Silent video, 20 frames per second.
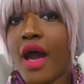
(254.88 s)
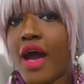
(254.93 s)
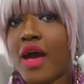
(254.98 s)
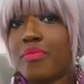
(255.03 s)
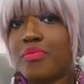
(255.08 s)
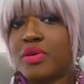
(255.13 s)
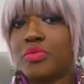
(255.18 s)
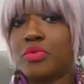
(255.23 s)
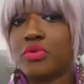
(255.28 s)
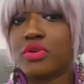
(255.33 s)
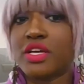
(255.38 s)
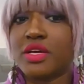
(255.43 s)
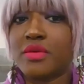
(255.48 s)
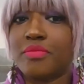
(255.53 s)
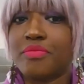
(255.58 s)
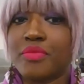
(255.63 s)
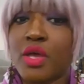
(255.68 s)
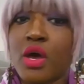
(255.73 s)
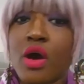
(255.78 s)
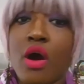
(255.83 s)
At
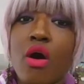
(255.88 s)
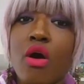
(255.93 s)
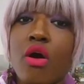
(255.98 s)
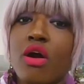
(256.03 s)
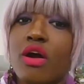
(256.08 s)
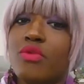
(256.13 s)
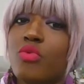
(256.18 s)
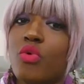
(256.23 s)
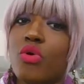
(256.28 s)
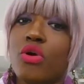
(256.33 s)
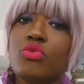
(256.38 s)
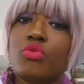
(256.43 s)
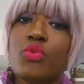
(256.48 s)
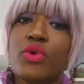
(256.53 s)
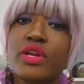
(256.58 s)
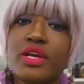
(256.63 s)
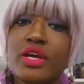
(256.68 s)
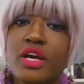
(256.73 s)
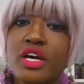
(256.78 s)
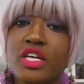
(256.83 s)
PeopleKeep, our
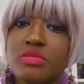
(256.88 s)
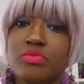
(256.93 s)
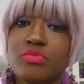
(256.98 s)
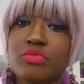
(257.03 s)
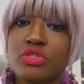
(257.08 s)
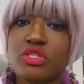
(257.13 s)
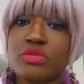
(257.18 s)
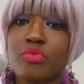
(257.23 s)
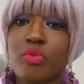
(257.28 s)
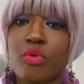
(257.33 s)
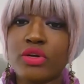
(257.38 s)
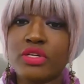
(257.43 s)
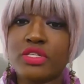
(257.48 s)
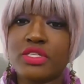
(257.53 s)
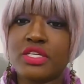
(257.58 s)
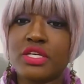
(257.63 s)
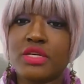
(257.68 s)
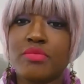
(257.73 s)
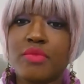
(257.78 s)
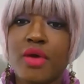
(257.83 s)
award-winning customer support
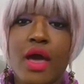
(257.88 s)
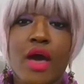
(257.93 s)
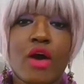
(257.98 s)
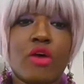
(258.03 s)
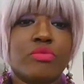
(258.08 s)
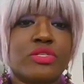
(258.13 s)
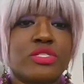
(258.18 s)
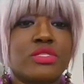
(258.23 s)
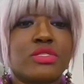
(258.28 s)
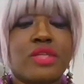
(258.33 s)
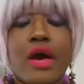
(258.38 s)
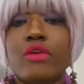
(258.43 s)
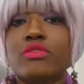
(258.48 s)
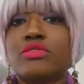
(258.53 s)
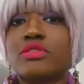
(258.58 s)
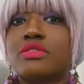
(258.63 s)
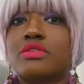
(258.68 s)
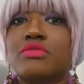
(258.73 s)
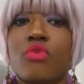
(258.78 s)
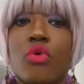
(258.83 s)
team helps
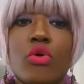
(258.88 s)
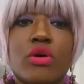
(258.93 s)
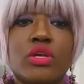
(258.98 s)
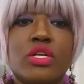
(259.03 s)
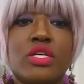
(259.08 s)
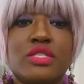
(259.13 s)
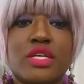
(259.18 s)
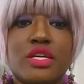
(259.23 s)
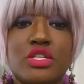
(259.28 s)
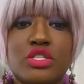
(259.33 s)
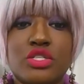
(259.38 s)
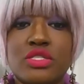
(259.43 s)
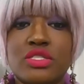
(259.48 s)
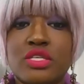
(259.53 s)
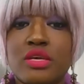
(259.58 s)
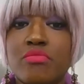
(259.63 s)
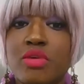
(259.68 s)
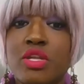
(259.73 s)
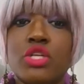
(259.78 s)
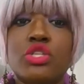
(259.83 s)
thousands of organizations
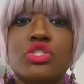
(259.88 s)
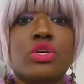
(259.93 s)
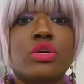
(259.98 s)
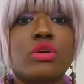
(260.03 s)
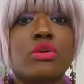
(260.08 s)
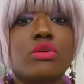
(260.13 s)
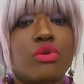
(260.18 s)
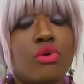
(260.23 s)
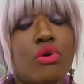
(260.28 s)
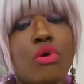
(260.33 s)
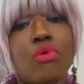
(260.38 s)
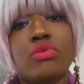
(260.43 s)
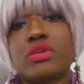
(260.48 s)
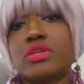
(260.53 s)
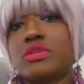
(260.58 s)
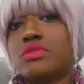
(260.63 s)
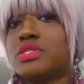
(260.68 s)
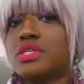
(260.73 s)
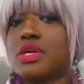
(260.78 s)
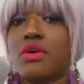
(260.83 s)
administer their own
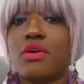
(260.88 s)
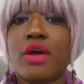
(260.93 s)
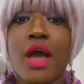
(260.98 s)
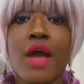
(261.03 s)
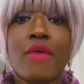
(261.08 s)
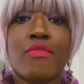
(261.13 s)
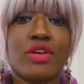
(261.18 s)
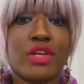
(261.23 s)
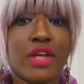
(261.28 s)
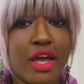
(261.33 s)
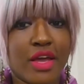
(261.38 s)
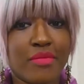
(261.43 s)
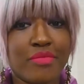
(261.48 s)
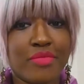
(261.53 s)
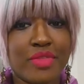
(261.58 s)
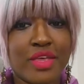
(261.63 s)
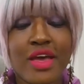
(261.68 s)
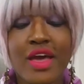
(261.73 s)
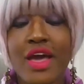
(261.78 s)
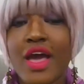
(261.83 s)
QSERA every day,
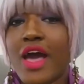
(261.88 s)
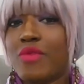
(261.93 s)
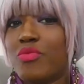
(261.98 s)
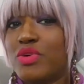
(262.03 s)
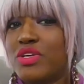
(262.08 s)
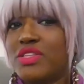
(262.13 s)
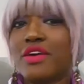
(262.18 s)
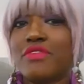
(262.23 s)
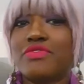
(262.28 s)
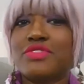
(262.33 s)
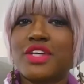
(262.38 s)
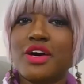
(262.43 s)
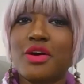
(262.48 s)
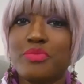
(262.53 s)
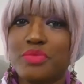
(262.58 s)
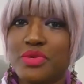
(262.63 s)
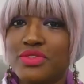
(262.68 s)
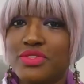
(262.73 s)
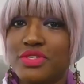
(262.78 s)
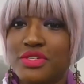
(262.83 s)
and we'd love to
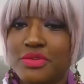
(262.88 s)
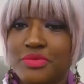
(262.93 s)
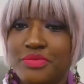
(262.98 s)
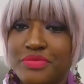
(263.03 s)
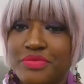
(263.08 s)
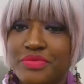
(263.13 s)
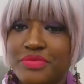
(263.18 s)
help you too.